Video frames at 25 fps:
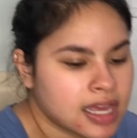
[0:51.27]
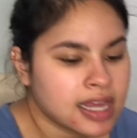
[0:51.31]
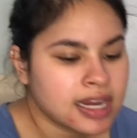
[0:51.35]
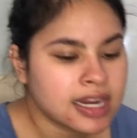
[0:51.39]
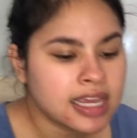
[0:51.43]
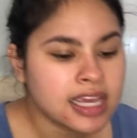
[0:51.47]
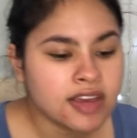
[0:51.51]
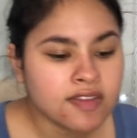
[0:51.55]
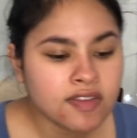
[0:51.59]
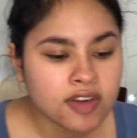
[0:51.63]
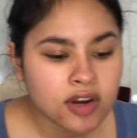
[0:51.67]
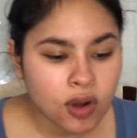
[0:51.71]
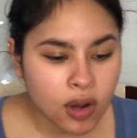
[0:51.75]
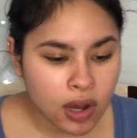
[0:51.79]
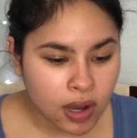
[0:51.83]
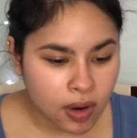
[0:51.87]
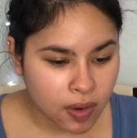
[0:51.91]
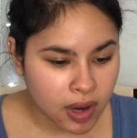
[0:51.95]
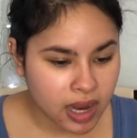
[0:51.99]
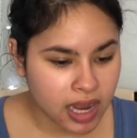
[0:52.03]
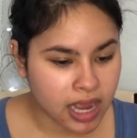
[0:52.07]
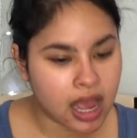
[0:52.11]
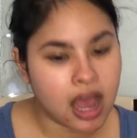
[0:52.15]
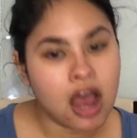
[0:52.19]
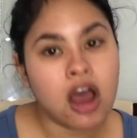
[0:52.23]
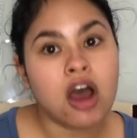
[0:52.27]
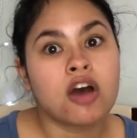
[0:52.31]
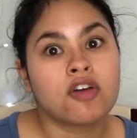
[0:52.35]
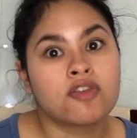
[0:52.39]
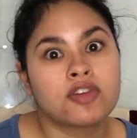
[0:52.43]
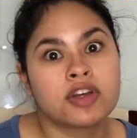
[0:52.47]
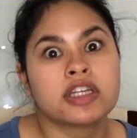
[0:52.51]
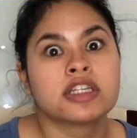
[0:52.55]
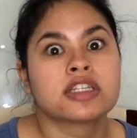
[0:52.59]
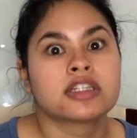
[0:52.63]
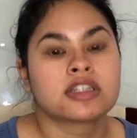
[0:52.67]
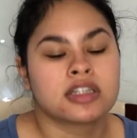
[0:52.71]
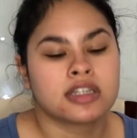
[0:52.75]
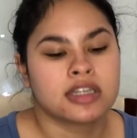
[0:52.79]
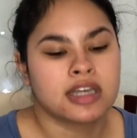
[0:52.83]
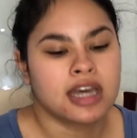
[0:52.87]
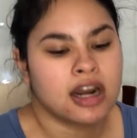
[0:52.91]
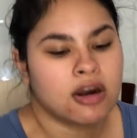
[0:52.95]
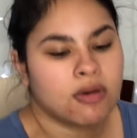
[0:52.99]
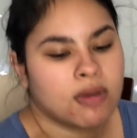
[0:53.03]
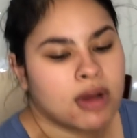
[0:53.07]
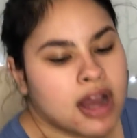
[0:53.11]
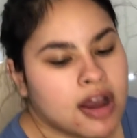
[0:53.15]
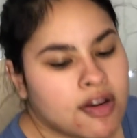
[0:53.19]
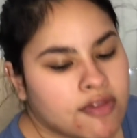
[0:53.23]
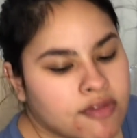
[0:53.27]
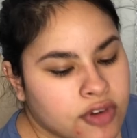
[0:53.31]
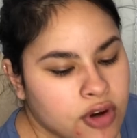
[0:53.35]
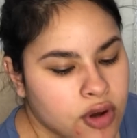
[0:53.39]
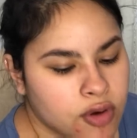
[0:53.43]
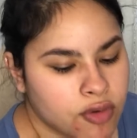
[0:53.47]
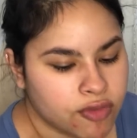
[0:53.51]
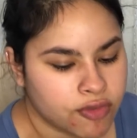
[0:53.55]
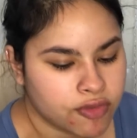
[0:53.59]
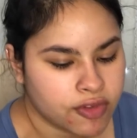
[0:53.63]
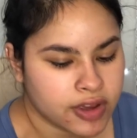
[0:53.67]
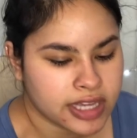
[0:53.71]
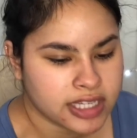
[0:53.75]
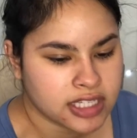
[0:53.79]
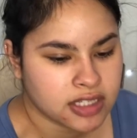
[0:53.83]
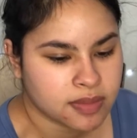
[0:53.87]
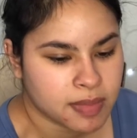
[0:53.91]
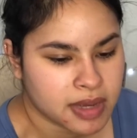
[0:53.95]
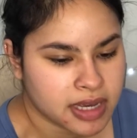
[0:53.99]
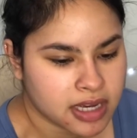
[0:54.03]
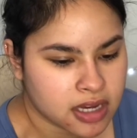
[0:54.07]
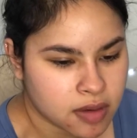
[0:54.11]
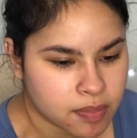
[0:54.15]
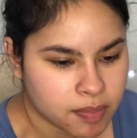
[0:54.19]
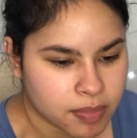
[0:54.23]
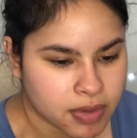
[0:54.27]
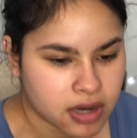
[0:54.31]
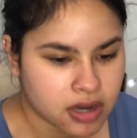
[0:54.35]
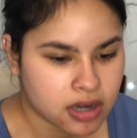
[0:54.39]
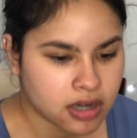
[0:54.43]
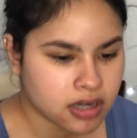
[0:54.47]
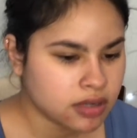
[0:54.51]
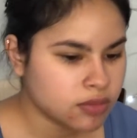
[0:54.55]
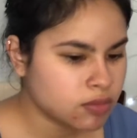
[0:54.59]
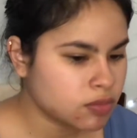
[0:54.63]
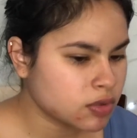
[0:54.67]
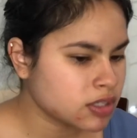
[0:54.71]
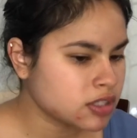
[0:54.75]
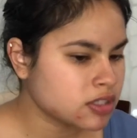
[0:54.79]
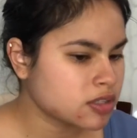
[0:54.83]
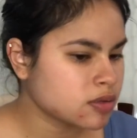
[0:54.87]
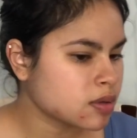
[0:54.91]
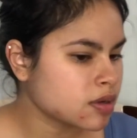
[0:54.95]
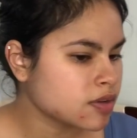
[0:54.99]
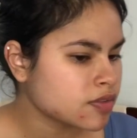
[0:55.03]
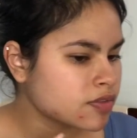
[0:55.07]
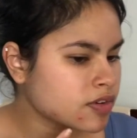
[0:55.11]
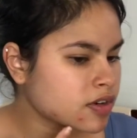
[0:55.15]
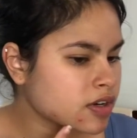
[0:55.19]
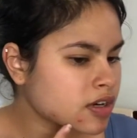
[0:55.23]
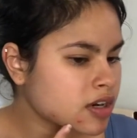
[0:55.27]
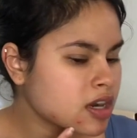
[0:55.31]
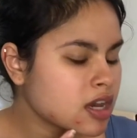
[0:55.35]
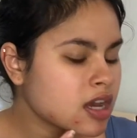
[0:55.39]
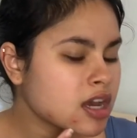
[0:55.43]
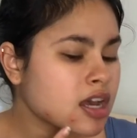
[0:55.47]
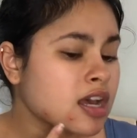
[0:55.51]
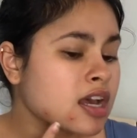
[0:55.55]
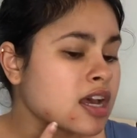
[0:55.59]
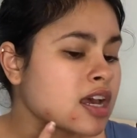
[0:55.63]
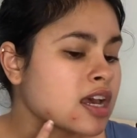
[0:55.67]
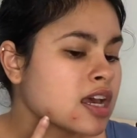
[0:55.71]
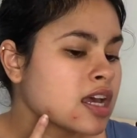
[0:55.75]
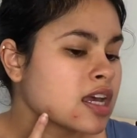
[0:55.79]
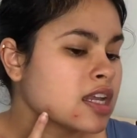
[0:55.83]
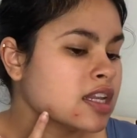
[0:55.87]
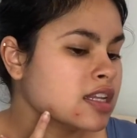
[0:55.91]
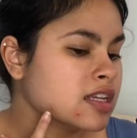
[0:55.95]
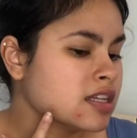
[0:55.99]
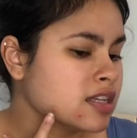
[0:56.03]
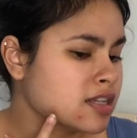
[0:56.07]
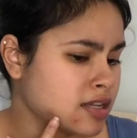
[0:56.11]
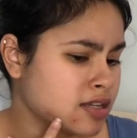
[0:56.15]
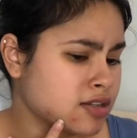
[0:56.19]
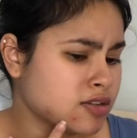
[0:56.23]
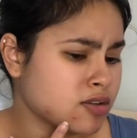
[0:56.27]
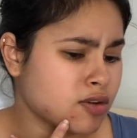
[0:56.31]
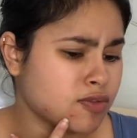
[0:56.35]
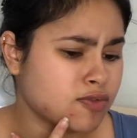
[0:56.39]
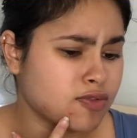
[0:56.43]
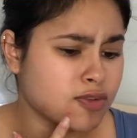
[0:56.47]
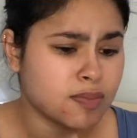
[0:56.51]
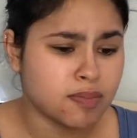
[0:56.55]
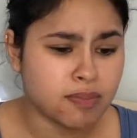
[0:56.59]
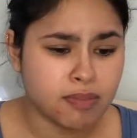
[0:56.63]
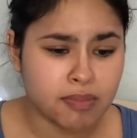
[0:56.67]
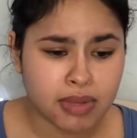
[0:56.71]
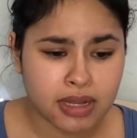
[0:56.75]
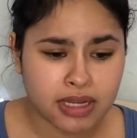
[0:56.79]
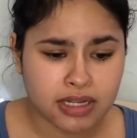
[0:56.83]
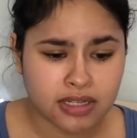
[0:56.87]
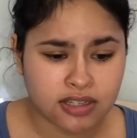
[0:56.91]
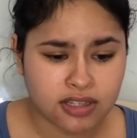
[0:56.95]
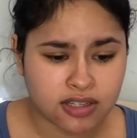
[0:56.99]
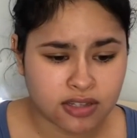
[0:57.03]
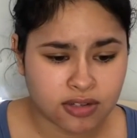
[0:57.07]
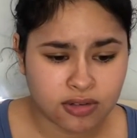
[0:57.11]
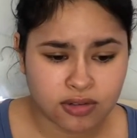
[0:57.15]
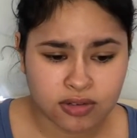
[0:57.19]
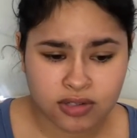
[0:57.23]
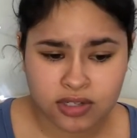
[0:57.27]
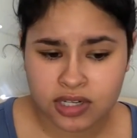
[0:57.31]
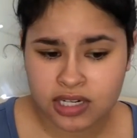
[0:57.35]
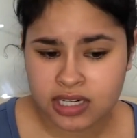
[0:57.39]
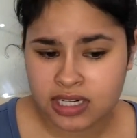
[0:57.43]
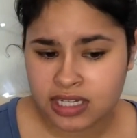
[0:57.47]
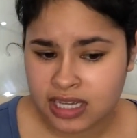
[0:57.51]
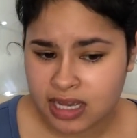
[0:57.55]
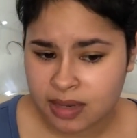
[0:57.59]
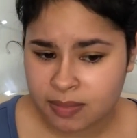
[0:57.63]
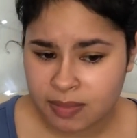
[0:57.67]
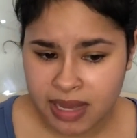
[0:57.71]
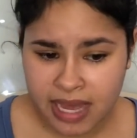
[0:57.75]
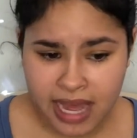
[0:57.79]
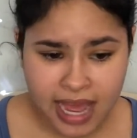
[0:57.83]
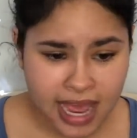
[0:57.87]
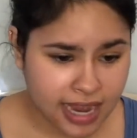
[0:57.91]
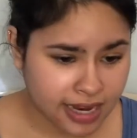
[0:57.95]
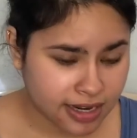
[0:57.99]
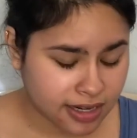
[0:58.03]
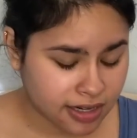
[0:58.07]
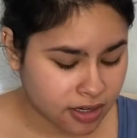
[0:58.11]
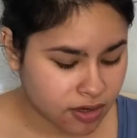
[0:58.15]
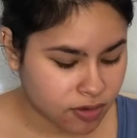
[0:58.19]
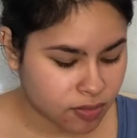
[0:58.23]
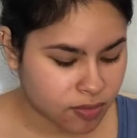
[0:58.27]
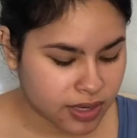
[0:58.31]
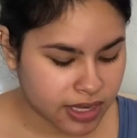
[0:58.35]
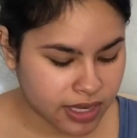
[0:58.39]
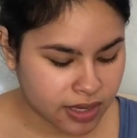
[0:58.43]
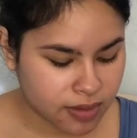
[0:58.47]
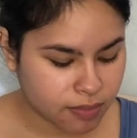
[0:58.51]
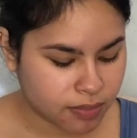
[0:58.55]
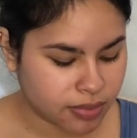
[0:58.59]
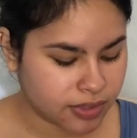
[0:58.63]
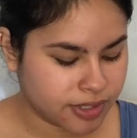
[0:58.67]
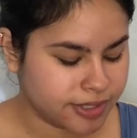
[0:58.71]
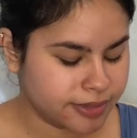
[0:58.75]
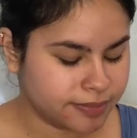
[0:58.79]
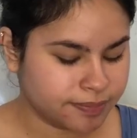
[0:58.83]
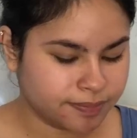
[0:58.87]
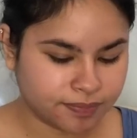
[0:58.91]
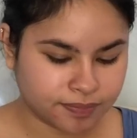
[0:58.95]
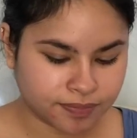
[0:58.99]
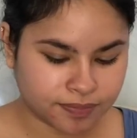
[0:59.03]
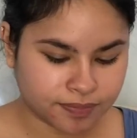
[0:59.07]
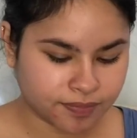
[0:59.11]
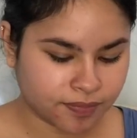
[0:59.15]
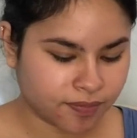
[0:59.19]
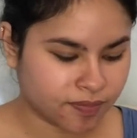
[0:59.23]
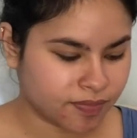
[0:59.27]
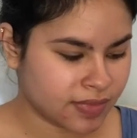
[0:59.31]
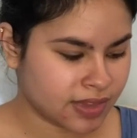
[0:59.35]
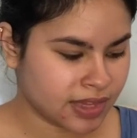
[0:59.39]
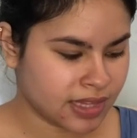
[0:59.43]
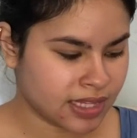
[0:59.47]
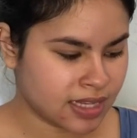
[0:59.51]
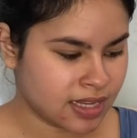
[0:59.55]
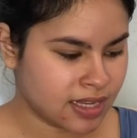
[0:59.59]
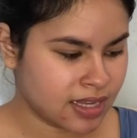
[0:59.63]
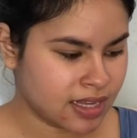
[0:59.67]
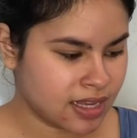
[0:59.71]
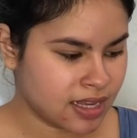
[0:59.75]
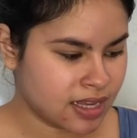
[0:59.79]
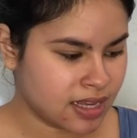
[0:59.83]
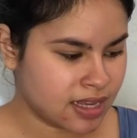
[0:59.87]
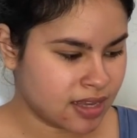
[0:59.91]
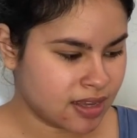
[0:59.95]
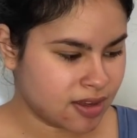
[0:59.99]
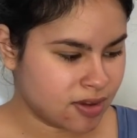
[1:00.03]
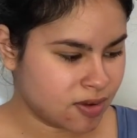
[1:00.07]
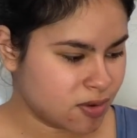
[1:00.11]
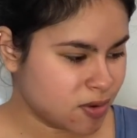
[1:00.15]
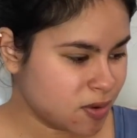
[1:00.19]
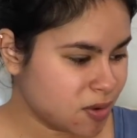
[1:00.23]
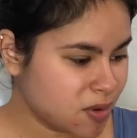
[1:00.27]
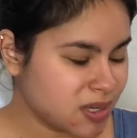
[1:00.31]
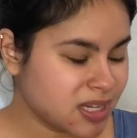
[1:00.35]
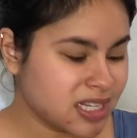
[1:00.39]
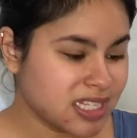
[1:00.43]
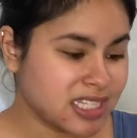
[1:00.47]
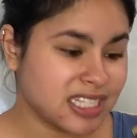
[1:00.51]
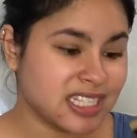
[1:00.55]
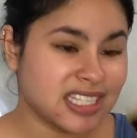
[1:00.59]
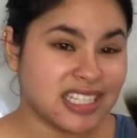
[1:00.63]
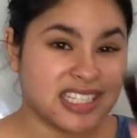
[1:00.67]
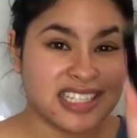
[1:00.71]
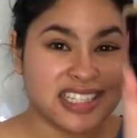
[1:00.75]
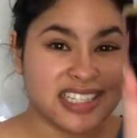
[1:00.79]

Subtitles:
And even though obviously I don't have no face makeup on whatsoever, this is all from Benzo, trying to get my acne away, but oh, this is